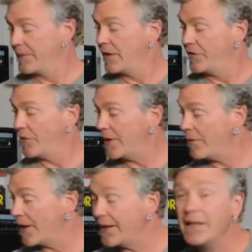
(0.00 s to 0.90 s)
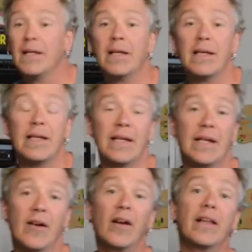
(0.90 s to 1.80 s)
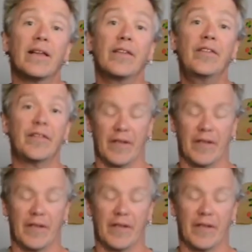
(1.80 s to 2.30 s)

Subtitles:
So anyway, here it is.